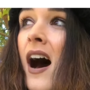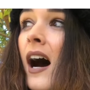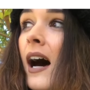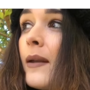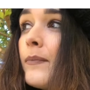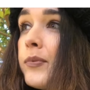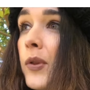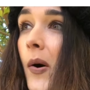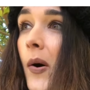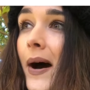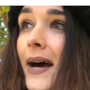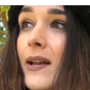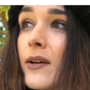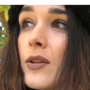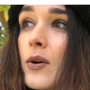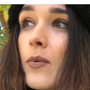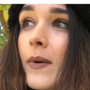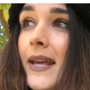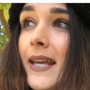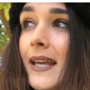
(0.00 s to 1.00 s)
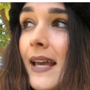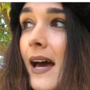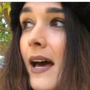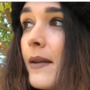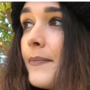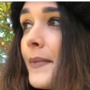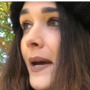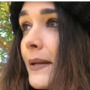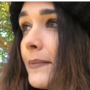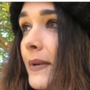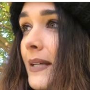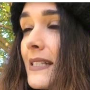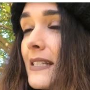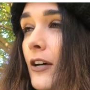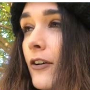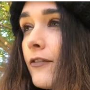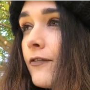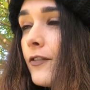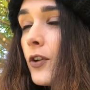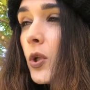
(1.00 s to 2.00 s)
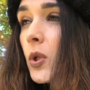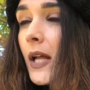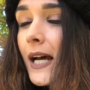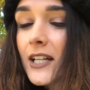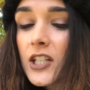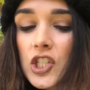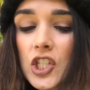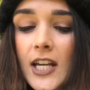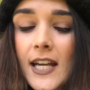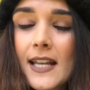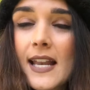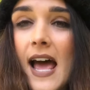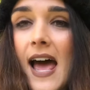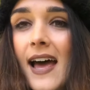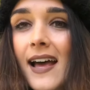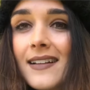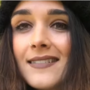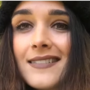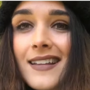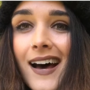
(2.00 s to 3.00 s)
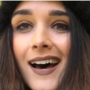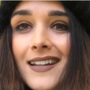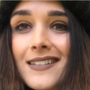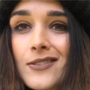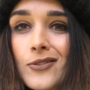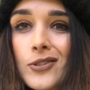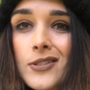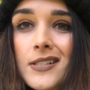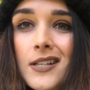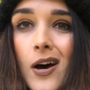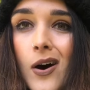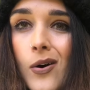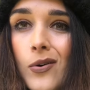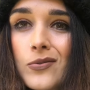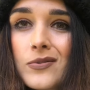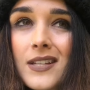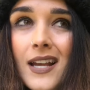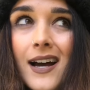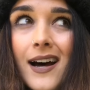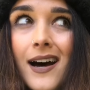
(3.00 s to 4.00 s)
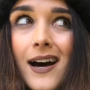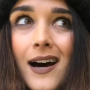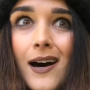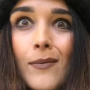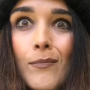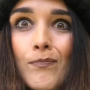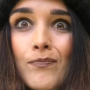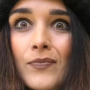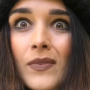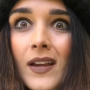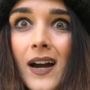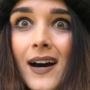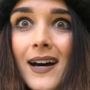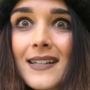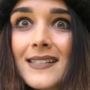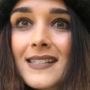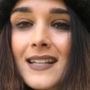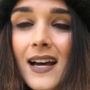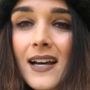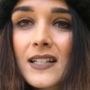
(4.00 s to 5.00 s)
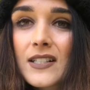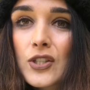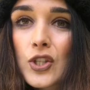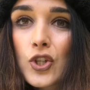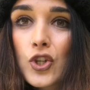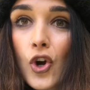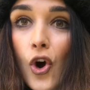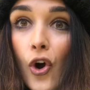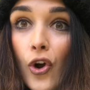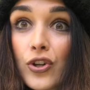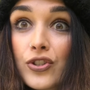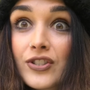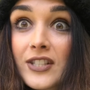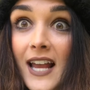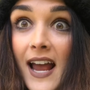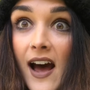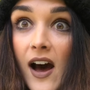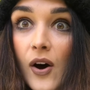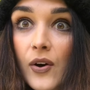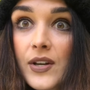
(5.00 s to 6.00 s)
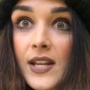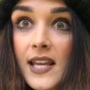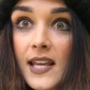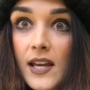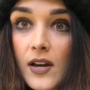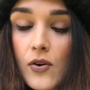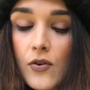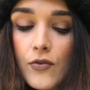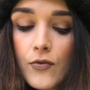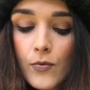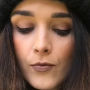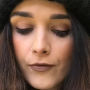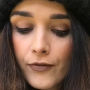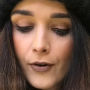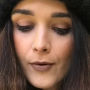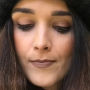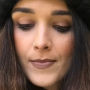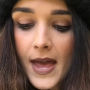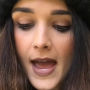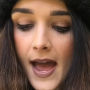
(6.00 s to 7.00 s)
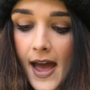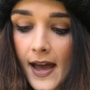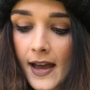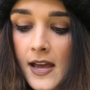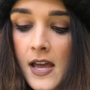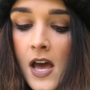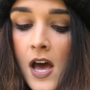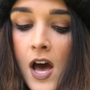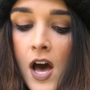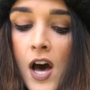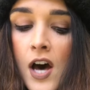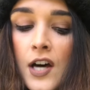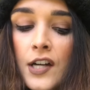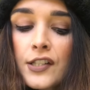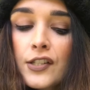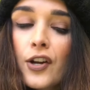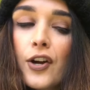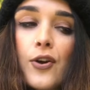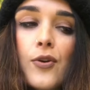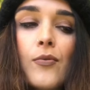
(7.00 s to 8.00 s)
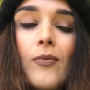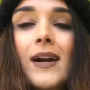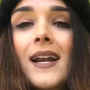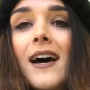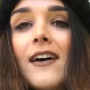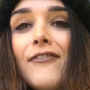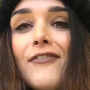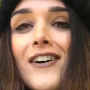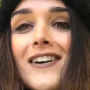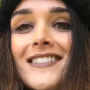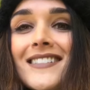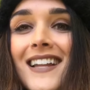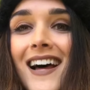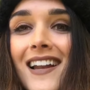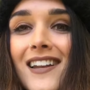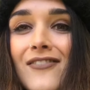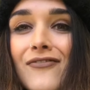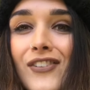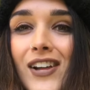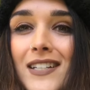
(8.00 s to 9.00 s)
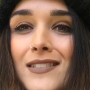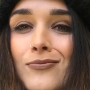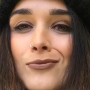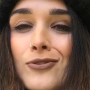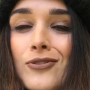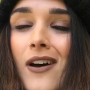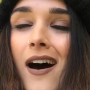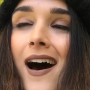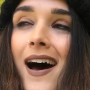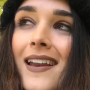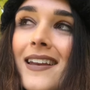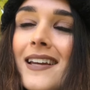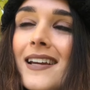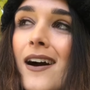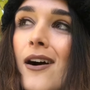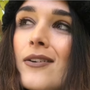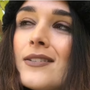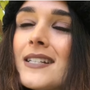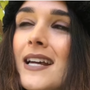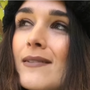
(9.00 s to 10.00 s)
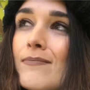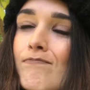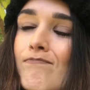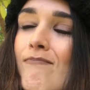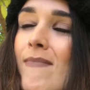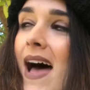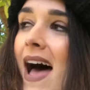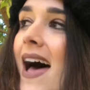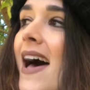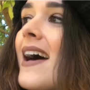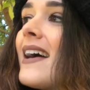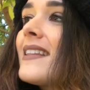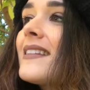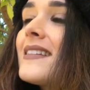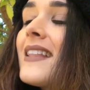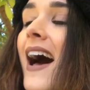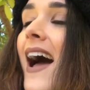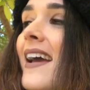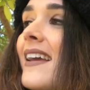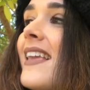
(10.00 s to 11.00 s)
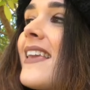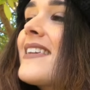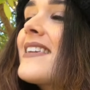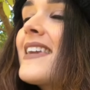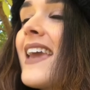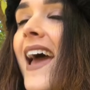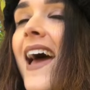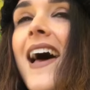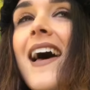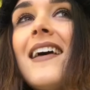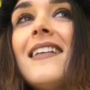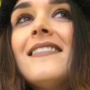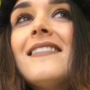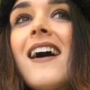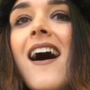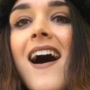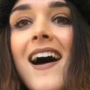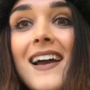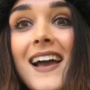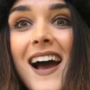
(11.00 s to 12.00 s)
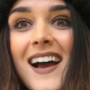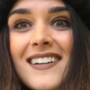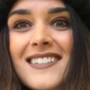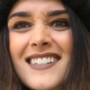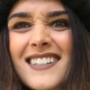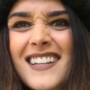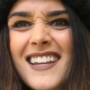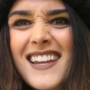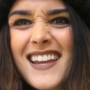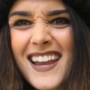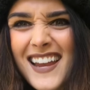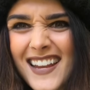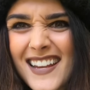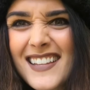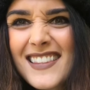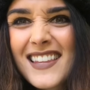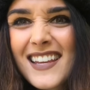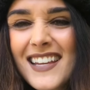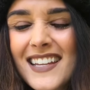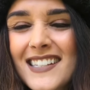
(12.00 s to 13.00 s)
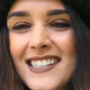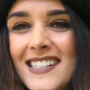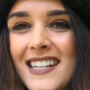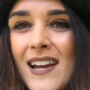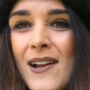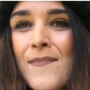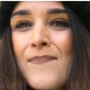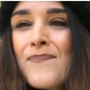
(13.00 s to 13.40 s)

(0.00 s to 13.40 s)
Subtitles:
I'd blow out on the weekend, make myself feel like shit. And as a result, I started to go downhill from there. So when I first started flexible dieting, I was like, man, like, can I actually eat this?